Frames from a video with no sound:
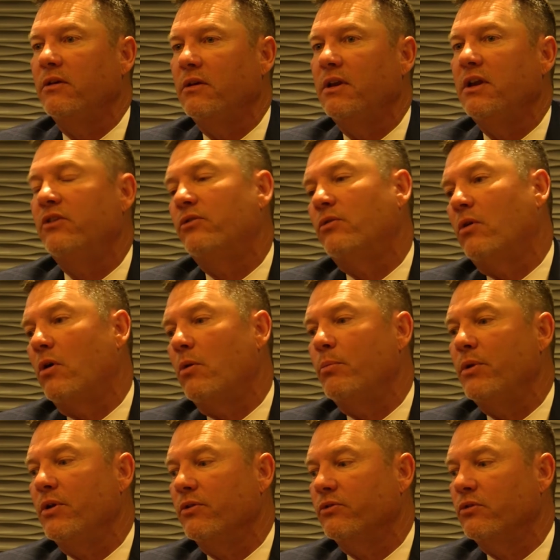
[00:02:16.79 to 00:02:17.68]
These are all
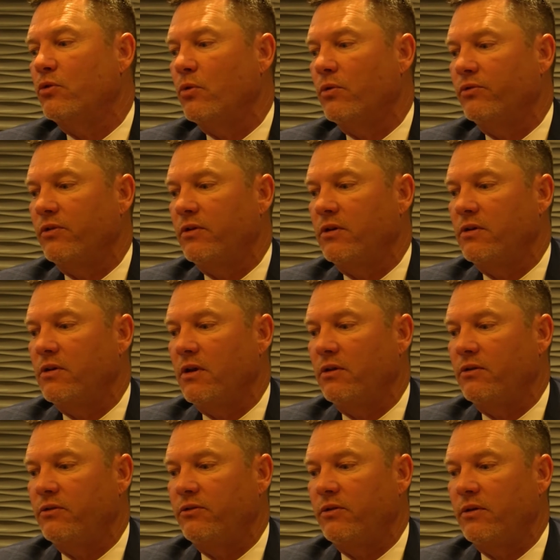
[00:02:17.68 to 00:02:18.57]
bills, of course,
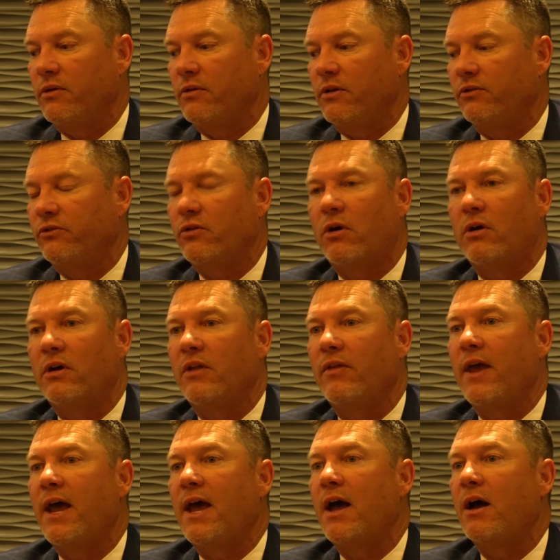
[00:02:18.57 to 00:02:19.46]
that started
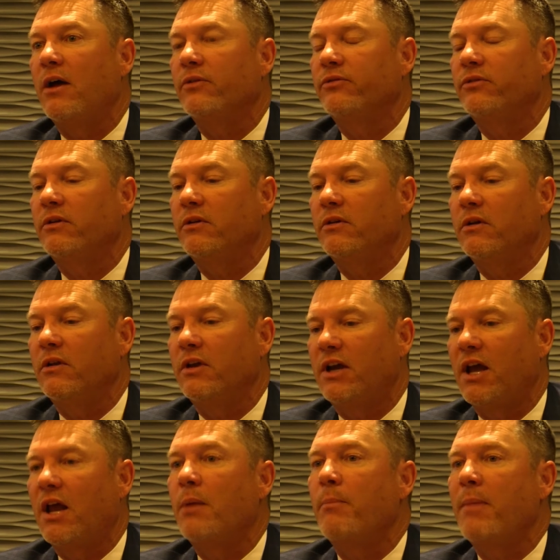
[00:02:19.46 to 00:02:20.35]
in the House, and they
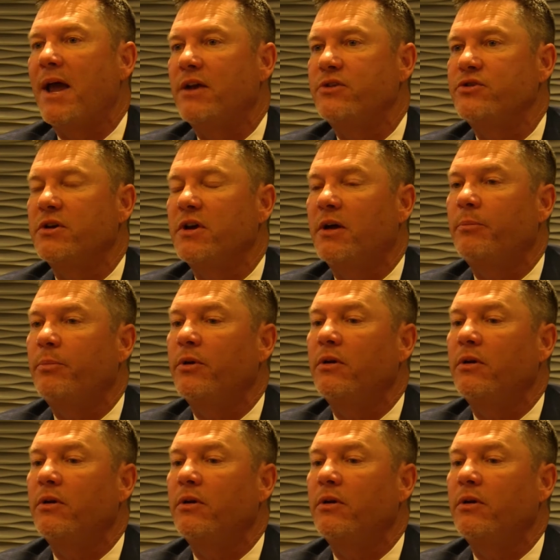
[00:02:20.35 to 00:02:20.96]
kind of match up.